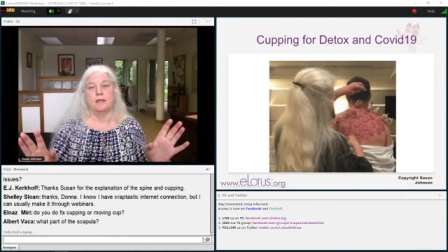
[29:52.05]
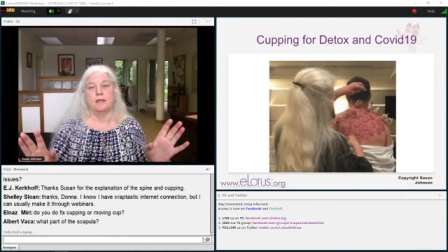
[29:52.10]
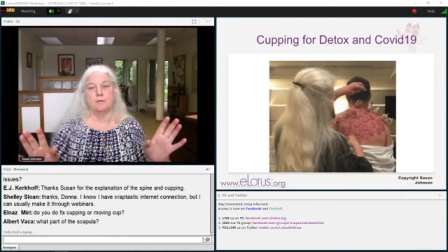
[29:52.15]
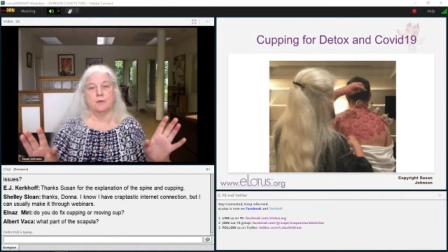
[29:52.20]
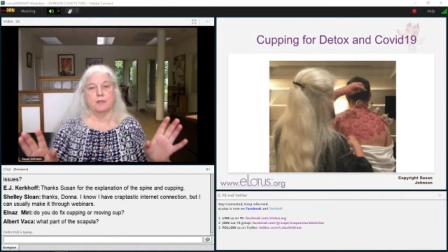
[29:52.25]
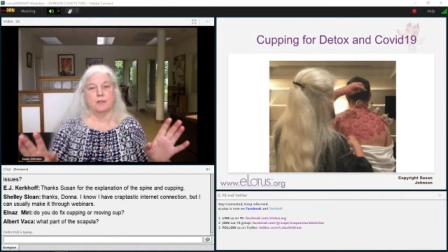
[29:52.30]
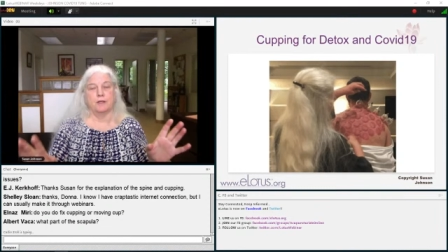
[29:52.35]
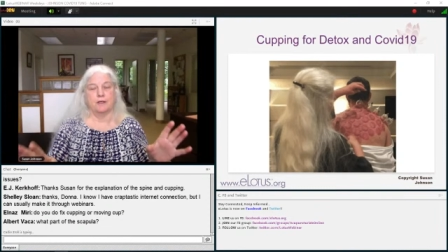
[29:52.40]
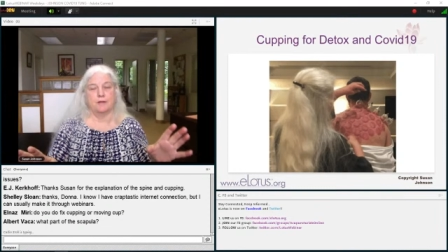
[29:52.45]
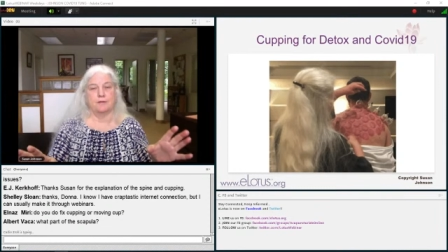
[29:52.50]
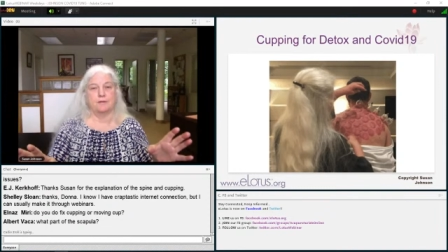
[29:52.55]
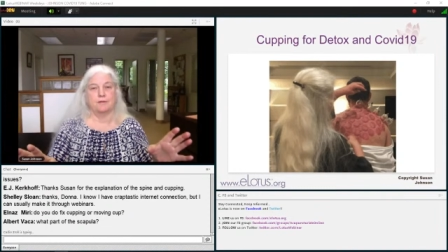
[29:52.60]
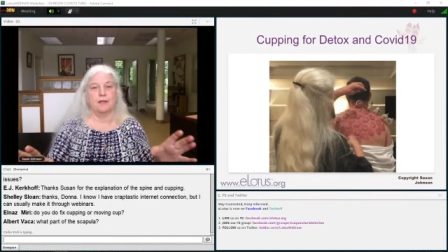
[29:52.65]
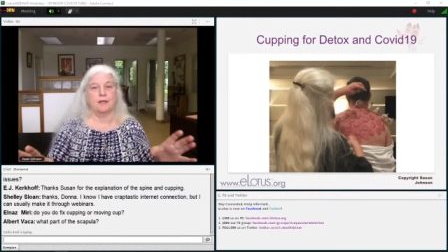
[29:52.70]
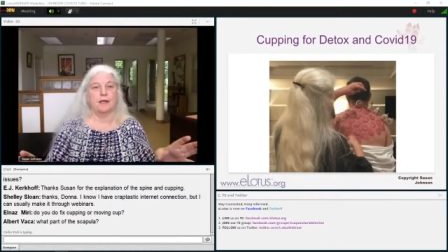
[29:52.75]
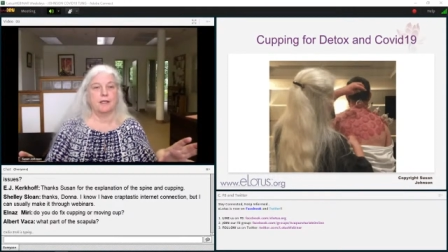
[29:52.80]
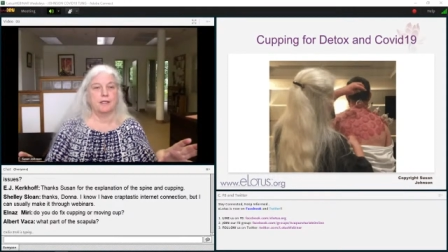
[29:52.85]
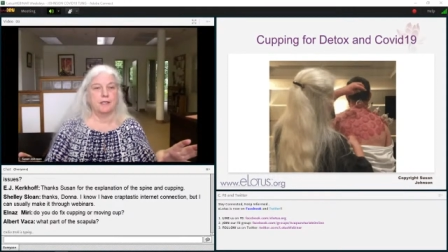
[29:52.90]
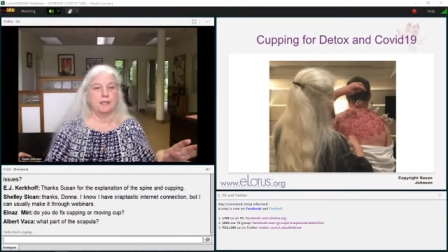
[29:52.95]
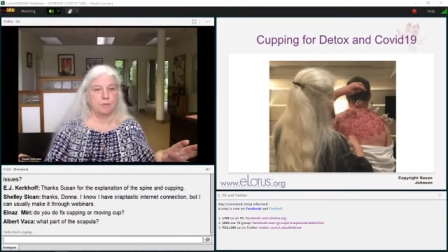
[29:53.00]
When I
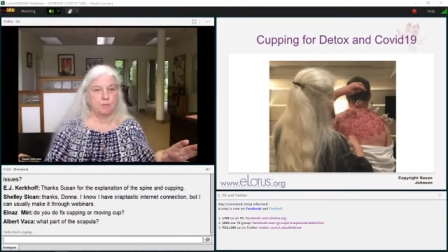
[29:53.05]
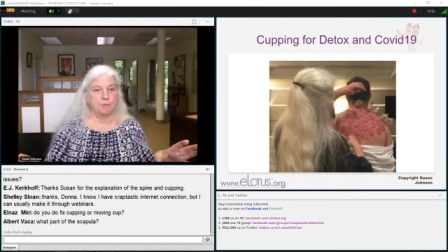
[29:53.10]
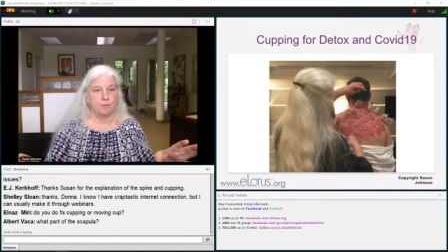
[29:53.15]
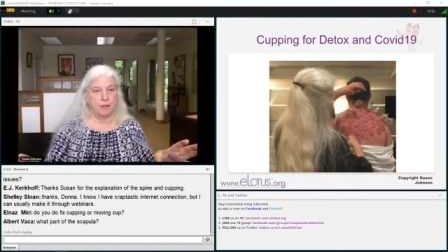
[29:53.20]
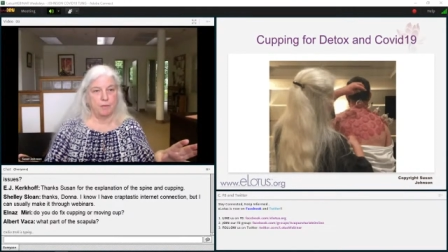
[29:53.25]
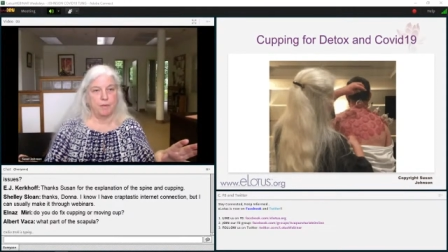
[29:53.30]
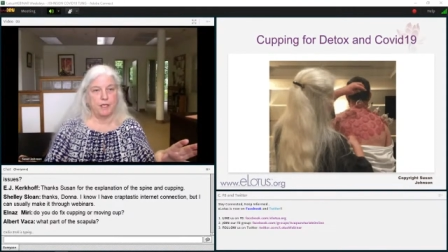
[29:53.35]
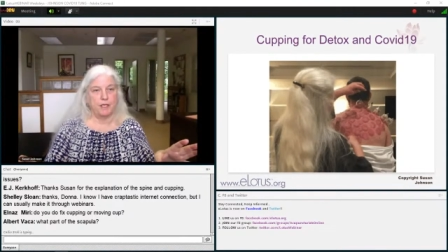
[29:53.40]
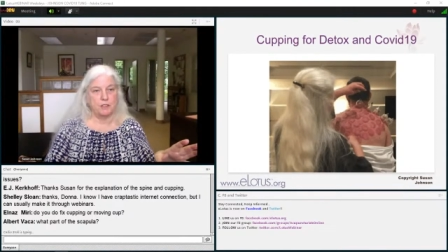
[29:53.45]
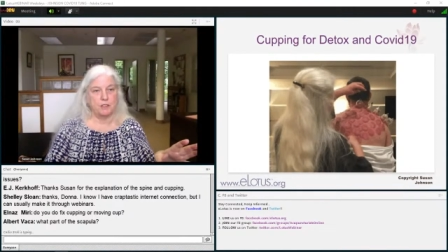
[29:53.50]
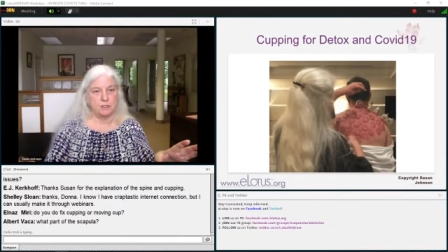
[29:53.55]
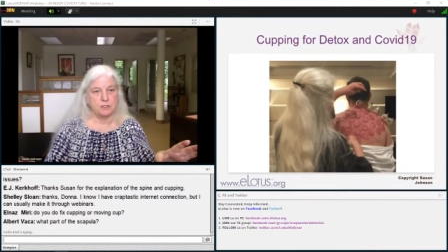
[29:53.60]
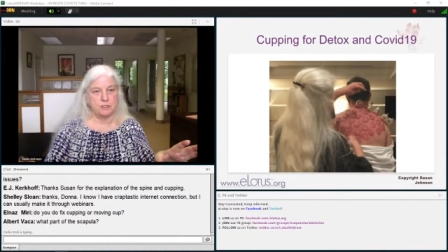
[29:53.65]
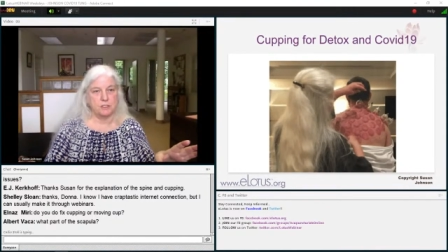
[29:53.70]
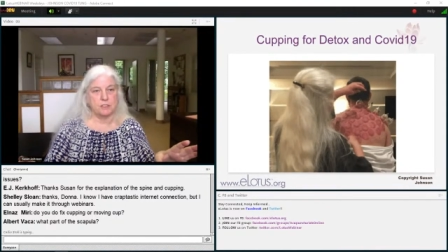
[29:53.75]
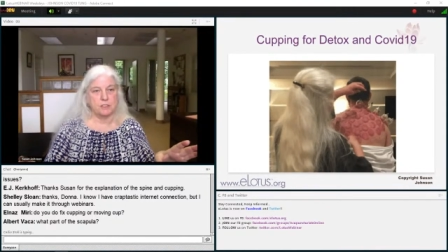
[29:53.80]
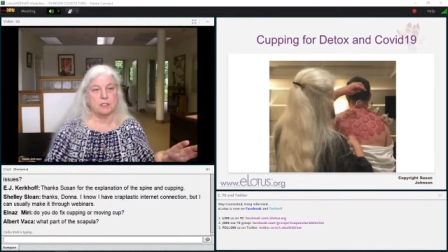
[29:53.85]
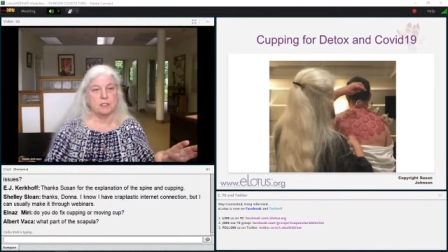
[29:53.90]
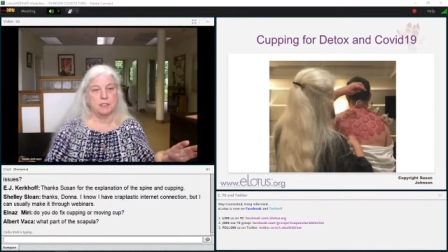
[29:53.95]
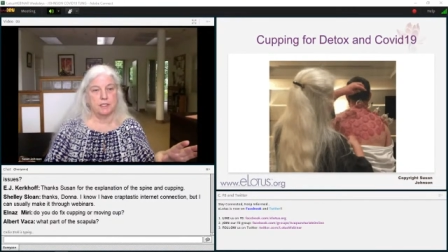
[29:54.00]
say I keep my
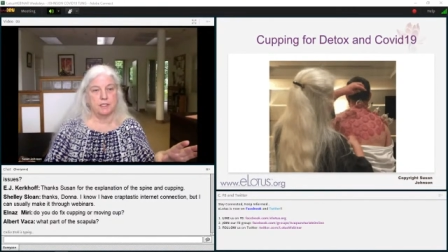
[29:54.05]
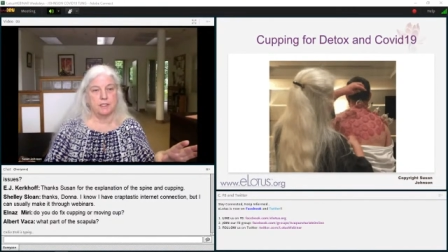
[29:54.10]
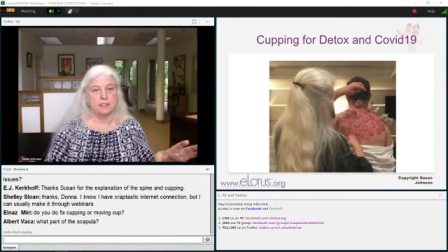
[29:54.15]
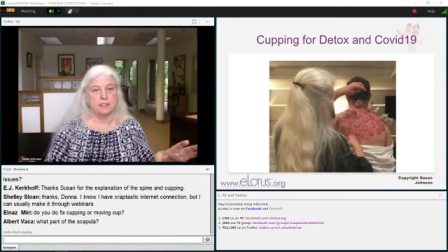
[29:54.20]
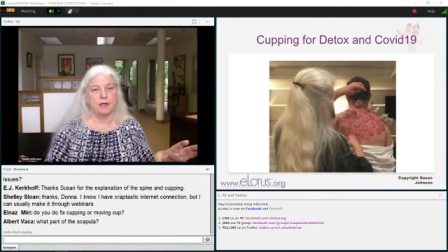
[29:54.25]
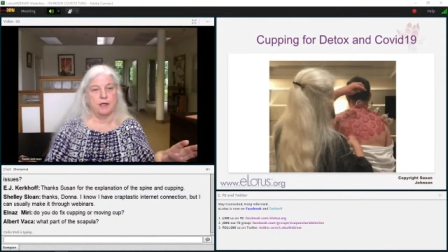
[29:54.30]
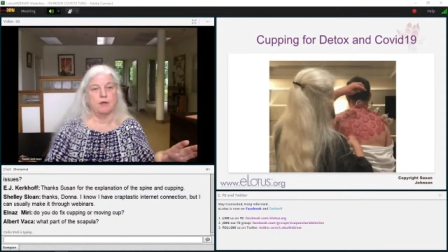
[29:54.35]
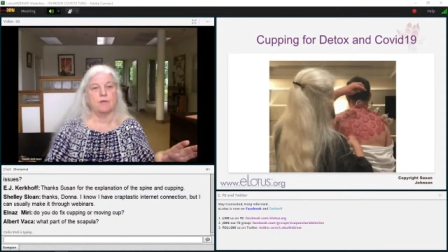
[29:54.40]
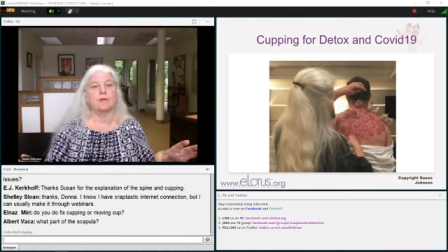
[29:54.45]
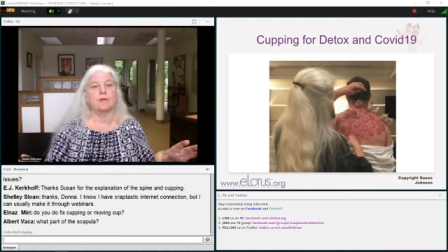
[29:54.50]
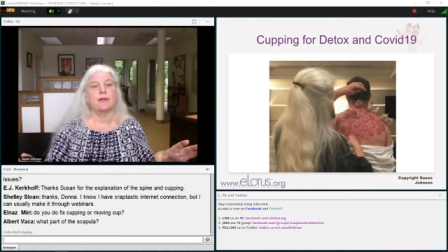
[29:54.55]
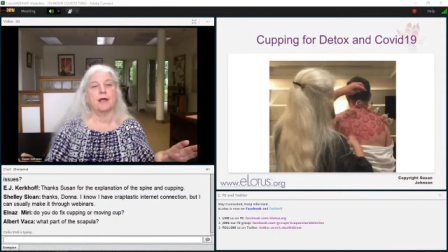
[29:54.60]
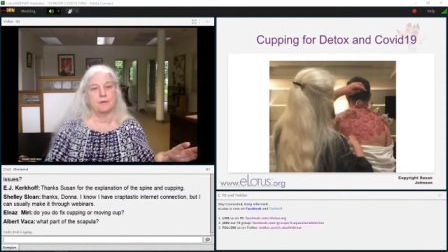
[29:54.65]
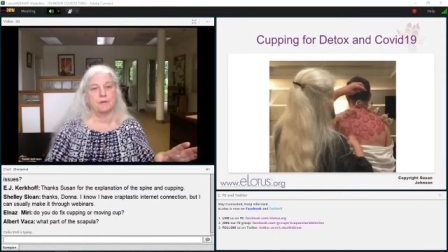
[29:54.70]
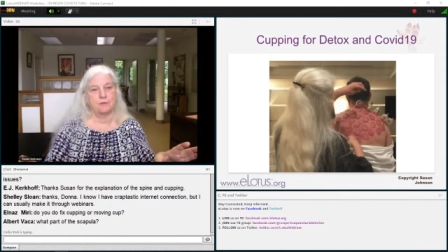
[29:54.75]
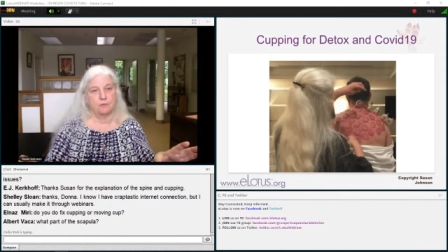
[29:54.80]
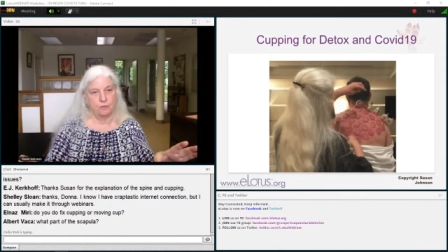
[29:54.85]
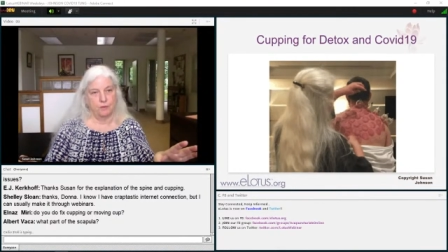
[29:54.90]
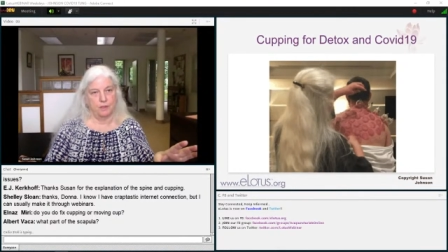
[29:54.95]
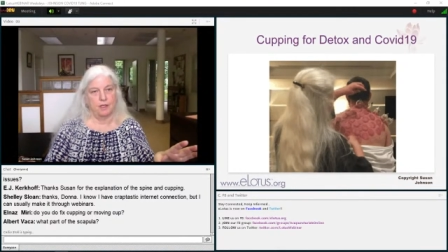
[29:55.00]
patients cleaned out,
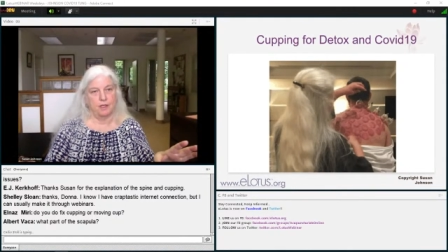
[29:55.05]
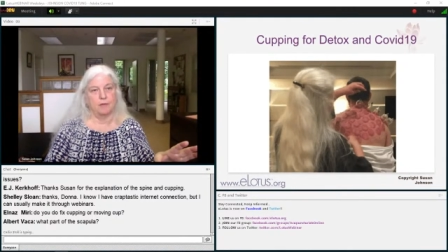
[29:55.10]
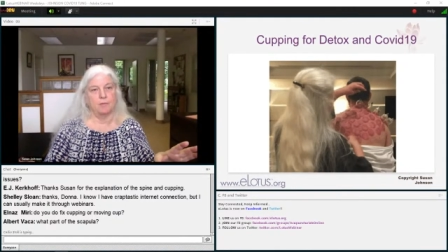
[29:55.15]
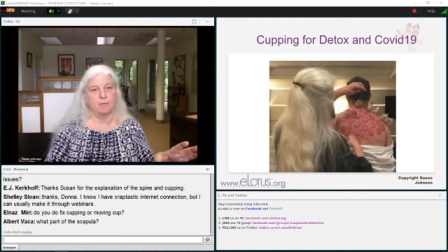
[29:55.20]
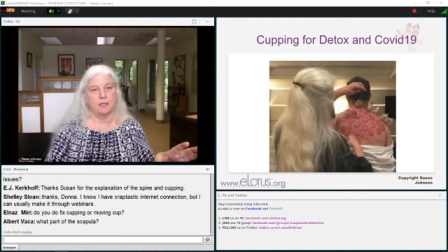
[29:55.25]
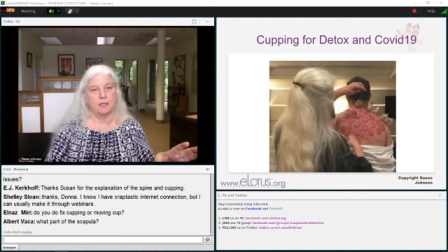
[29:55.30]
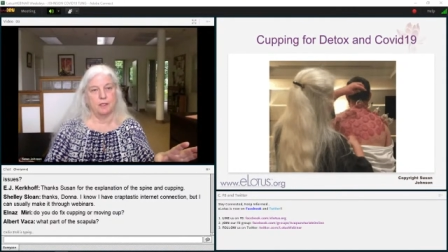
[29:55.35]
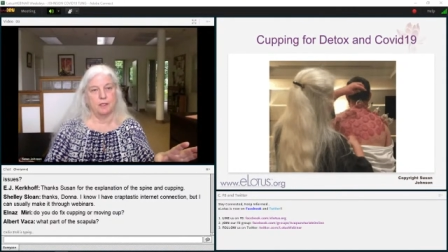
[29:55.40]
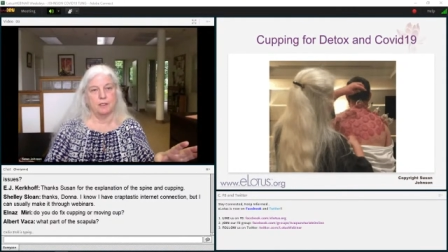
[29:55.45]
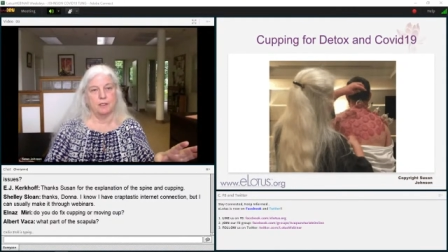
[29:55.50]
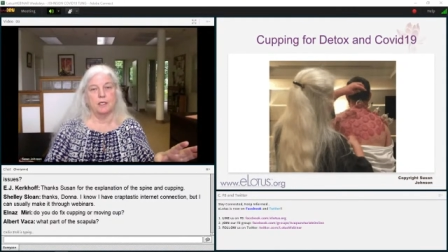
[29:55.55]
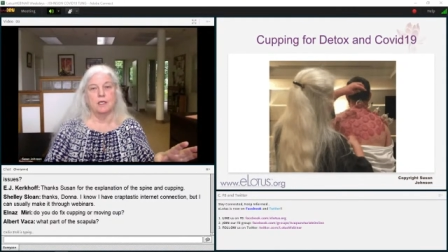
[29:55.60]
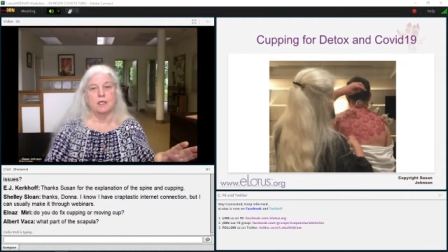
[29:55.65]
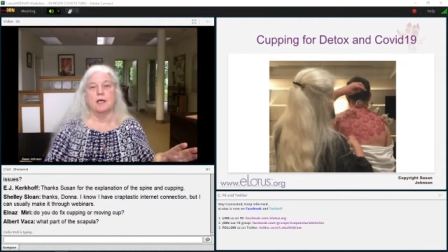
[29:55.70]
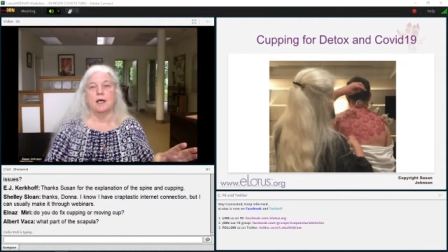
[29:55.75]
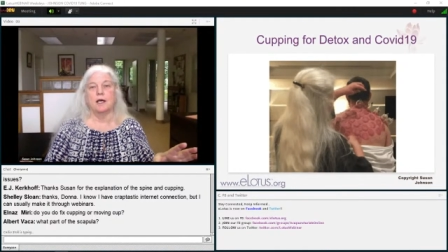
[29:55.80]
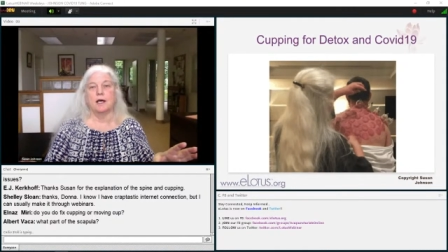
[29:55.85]
that's what I mean.